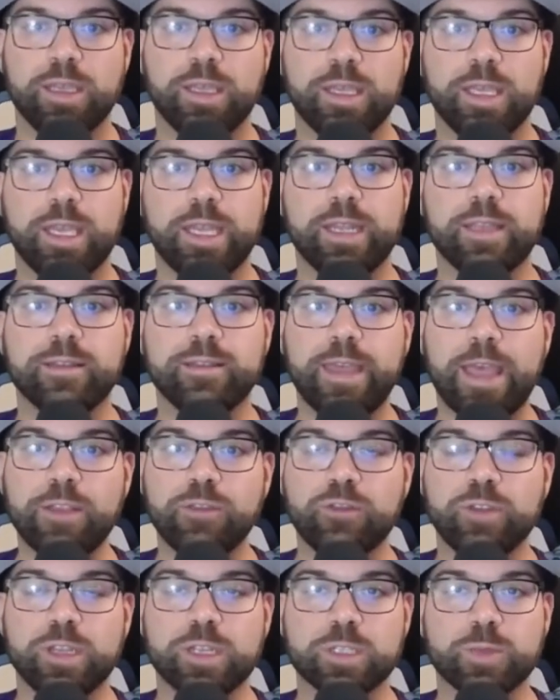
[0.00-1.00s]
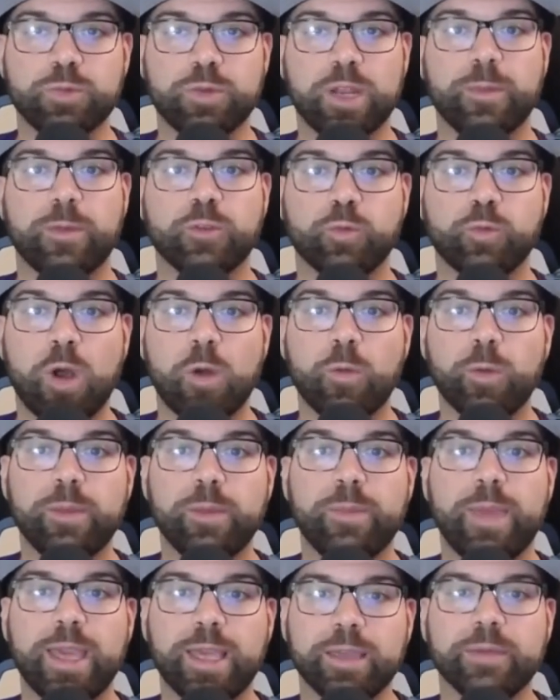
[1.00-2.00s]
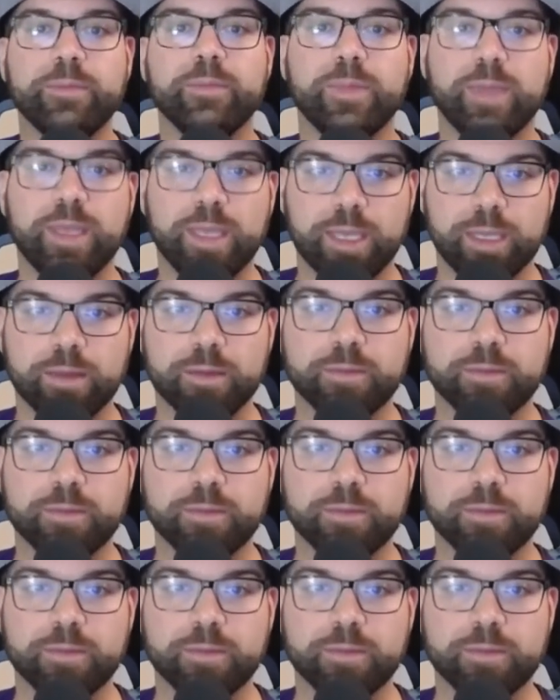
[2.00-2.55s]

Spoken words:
An intention is pretty much what we make it mean.